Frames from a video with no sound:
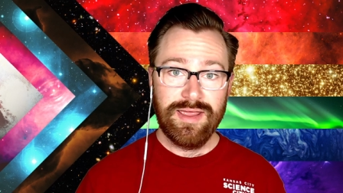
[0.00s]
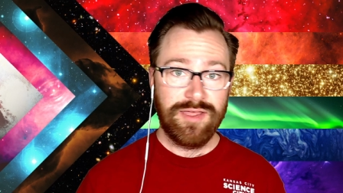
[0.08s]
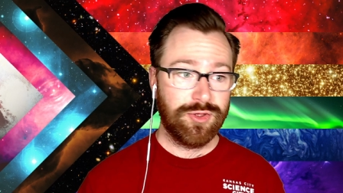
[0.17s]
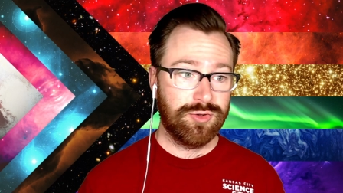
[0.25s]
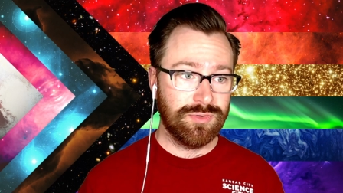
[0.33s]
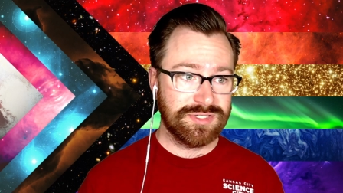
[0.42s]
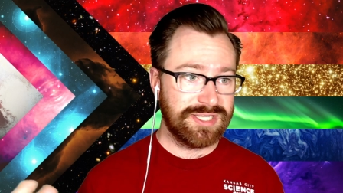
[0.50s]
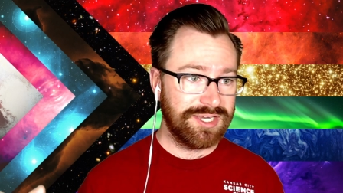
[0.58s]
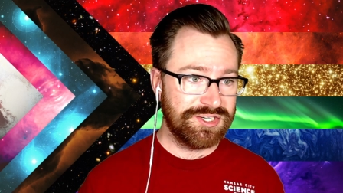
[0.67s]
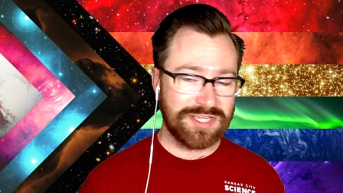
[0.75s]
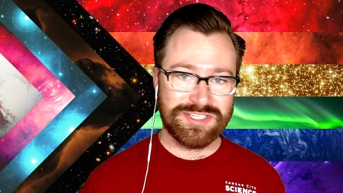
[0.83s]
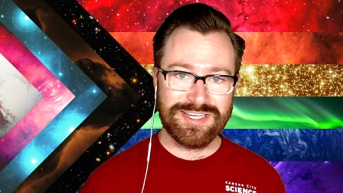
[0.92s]
And the coolest thing,
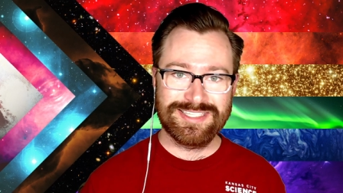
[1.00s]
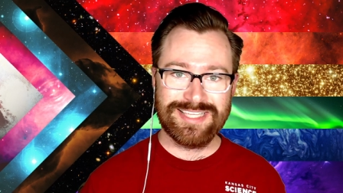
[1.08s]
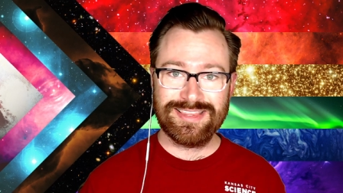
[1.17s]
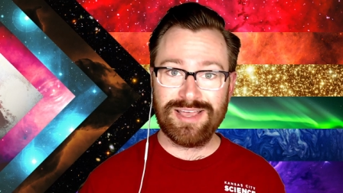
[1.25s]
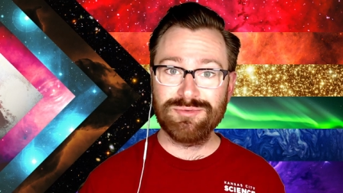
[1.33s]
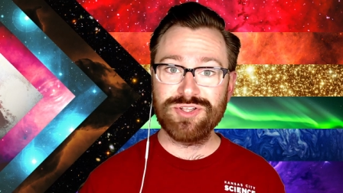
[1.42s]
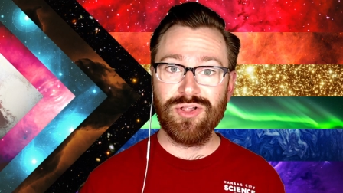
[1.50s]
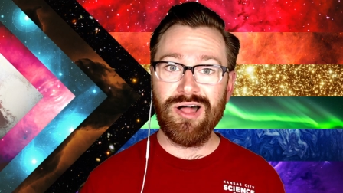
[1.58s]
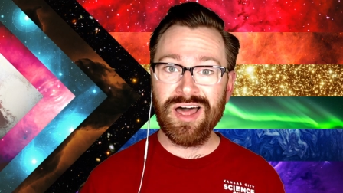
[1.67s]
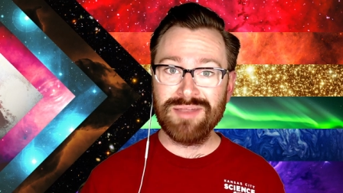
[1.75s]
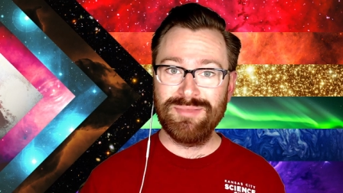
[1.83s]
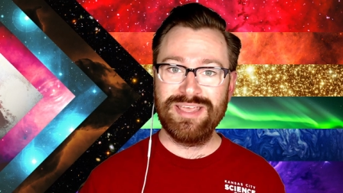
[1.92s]
Justin, is that that was all
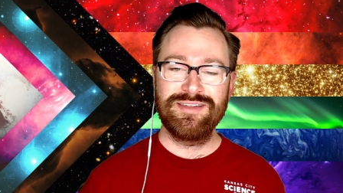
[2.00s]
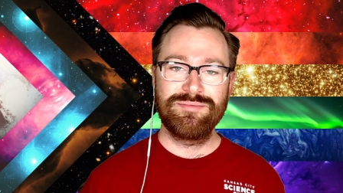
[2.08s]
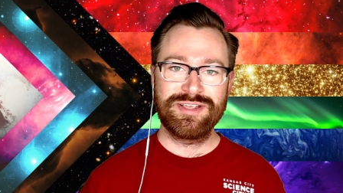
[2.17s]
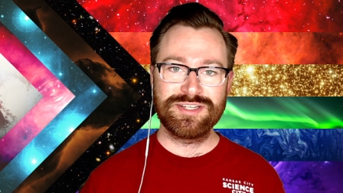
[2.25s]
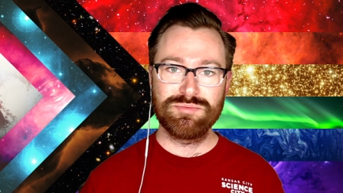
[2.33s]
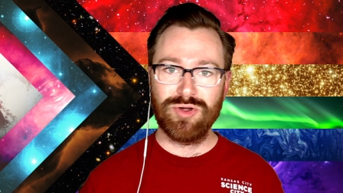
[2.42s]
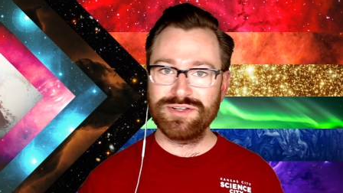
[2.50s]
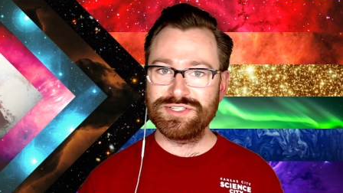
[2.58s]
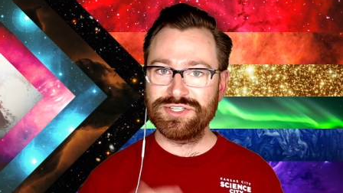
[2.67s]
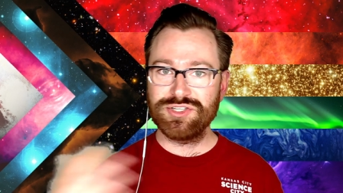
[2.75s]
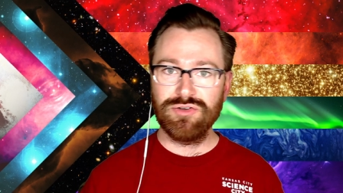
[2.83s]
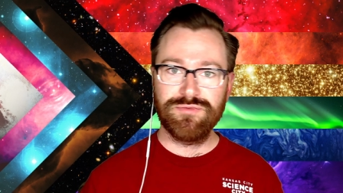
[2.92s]
automated because Mars is
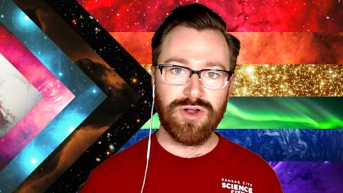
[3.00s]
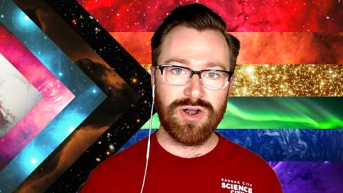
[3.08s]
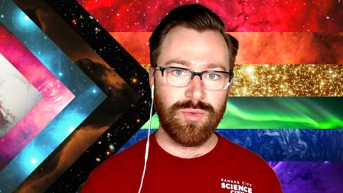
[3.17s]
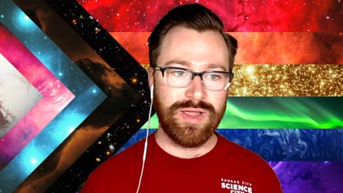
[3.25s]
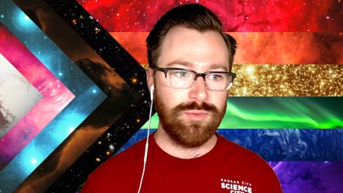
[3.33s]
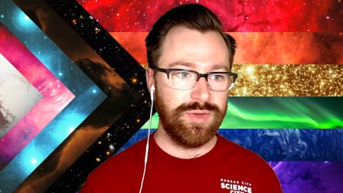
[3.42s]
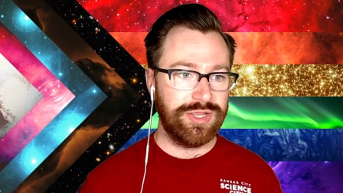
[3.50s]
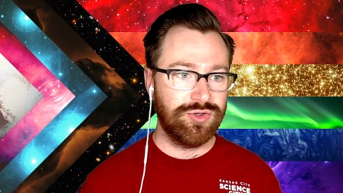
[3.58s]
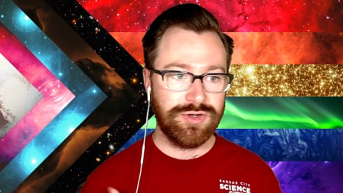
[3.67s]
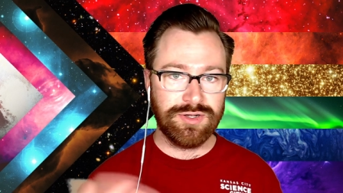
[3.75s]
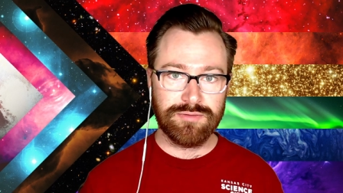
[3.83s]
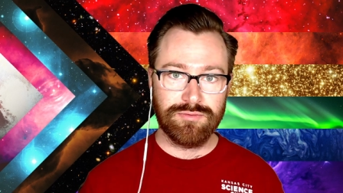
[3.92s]
so far away, we
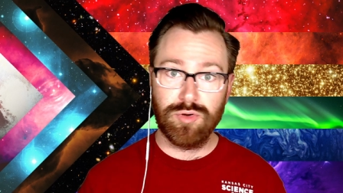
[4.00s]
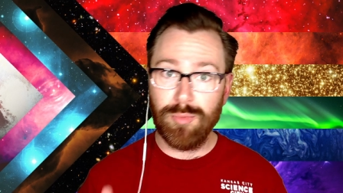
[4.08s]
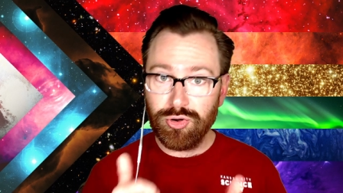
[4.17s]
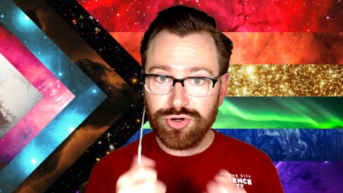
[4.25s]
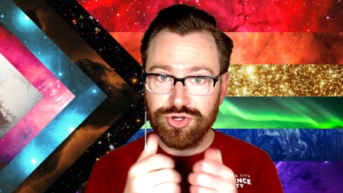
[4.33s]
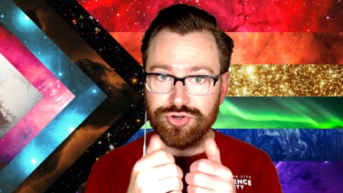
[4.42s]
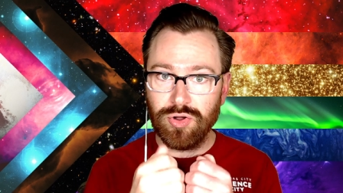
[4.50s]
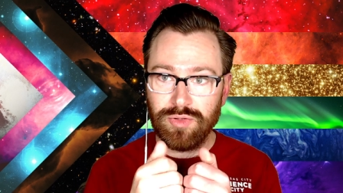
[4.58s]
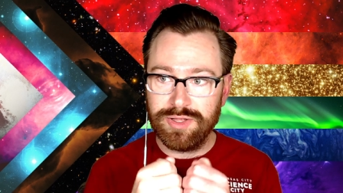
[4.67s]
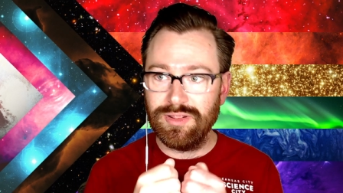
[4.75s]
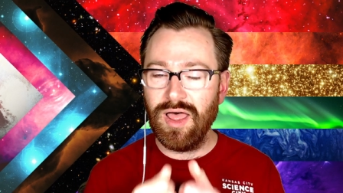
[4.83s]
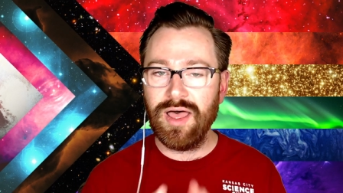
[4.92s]
couldn't remote control
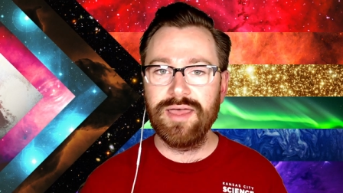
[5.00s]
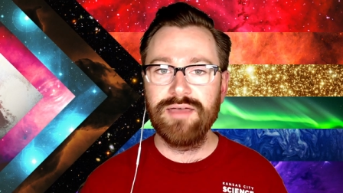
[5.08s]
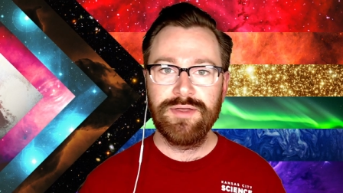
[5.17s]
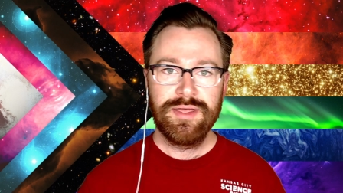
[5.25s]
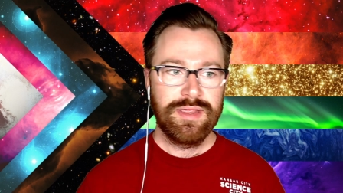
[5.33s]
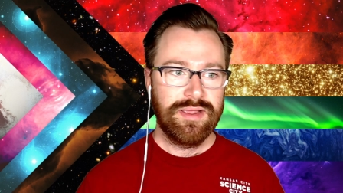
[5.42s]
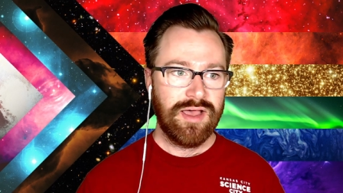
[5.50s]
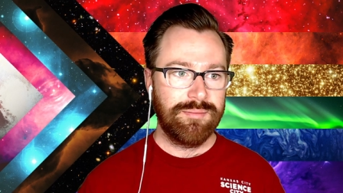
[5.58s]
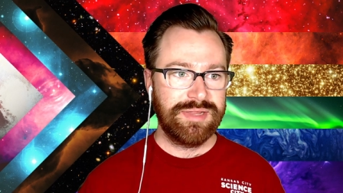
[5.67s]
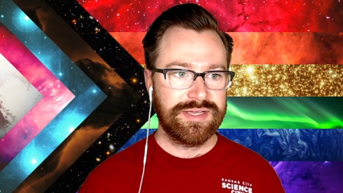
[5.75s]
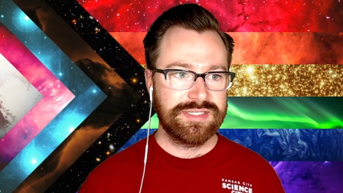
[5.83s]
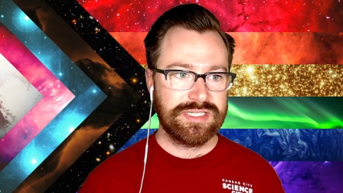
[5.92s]
it live um,
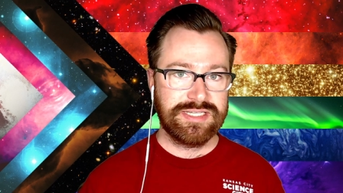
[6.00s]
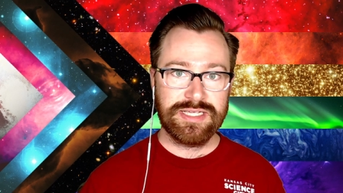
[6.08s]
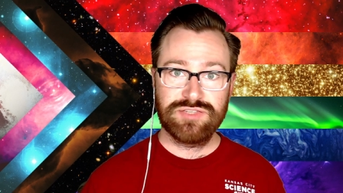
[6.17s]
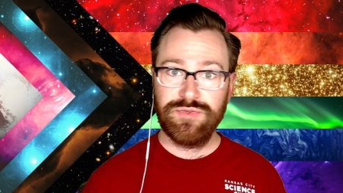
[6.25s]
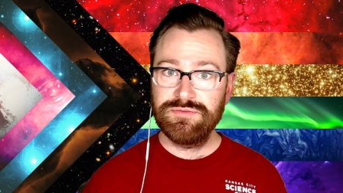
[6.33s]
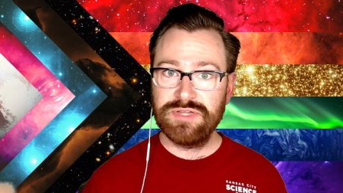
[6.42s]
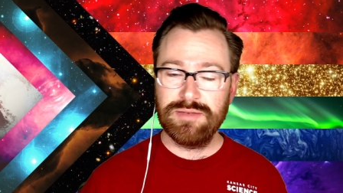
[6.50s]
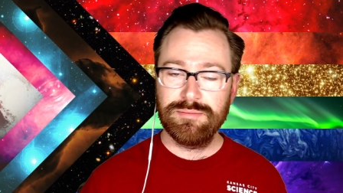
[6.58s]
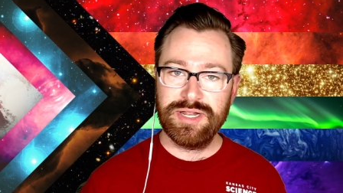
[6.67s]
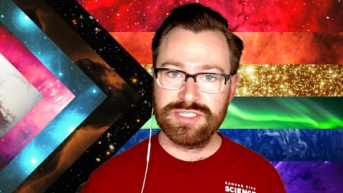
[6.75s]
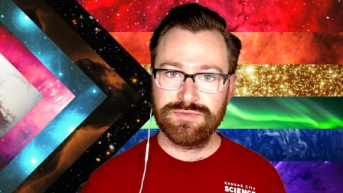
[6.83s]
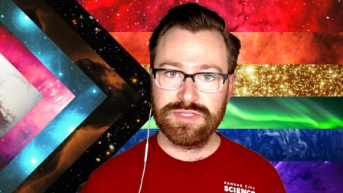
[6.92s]
because it takes 15
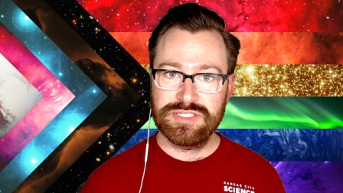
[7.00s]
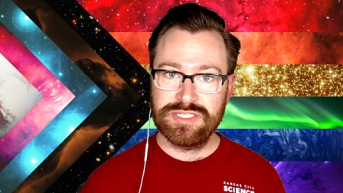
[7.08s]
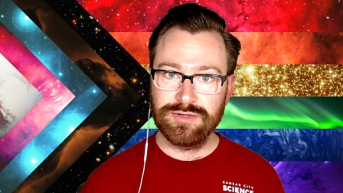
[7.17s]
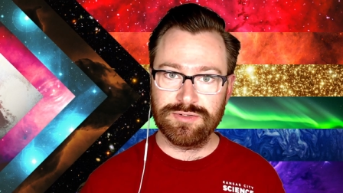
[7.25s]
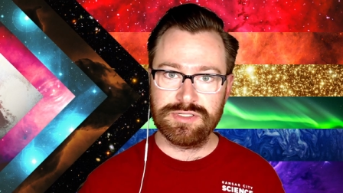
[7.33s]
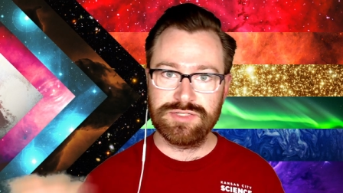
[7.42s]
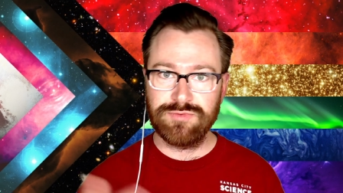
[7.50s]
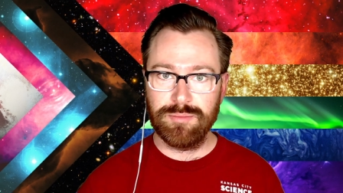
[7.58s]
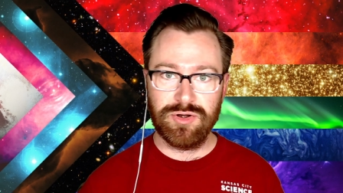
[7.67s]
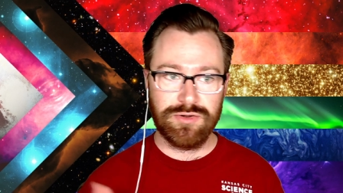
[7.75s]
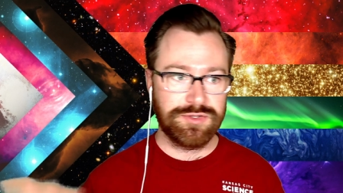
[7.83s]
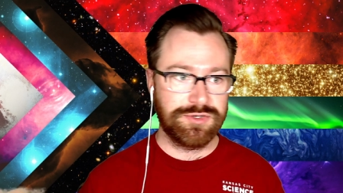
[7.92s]
minutes for the signals from
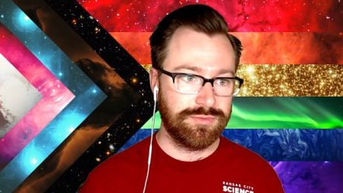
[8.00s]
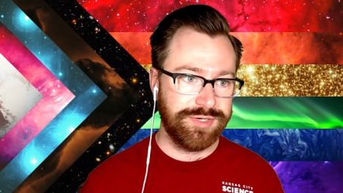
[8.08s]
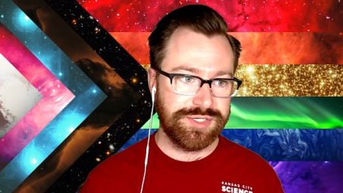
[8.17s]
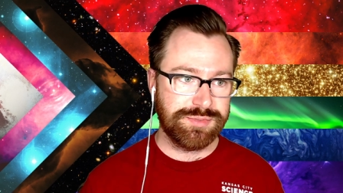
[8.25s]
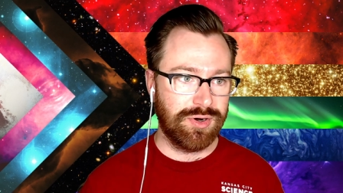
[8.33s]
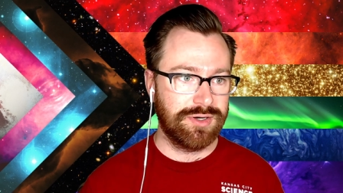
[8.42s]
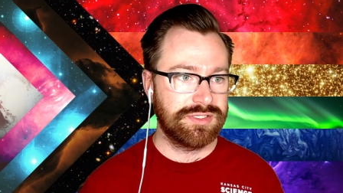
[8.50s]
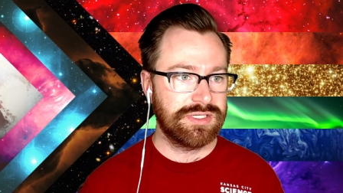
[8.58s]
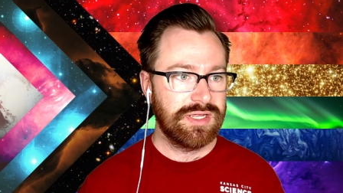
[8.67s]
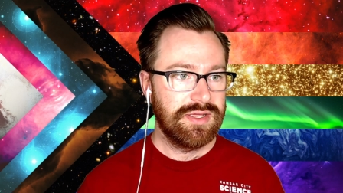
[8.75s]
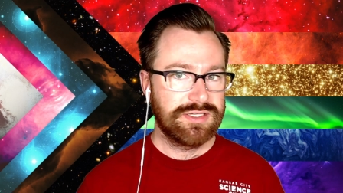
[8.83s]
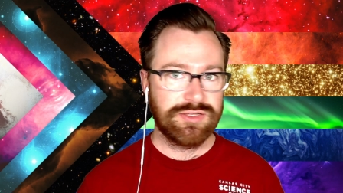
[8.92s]
Earth to reach Mars.
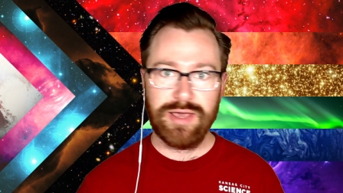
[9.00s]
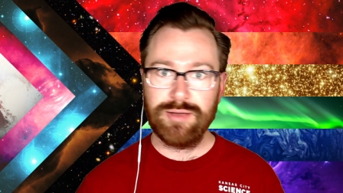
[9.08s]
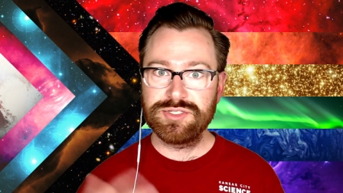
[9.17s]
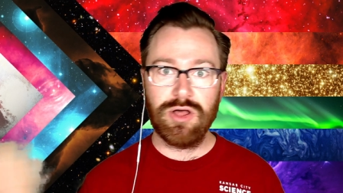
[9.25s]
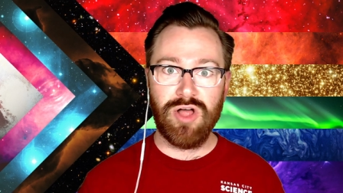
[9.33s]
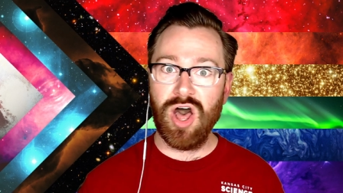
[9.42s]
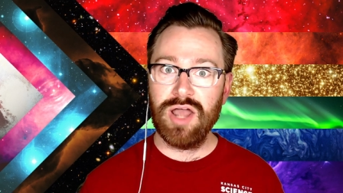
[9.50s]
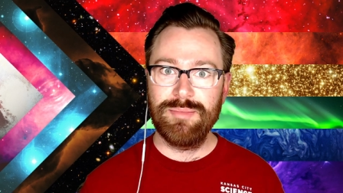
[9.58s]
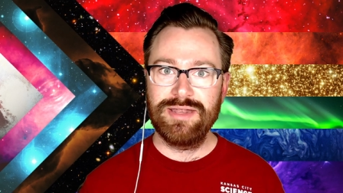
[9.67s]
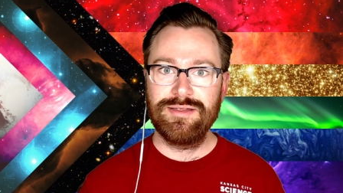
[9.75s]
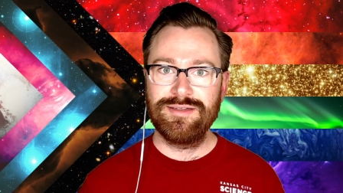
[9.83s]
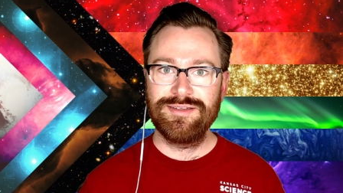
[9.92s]
So that was all automated.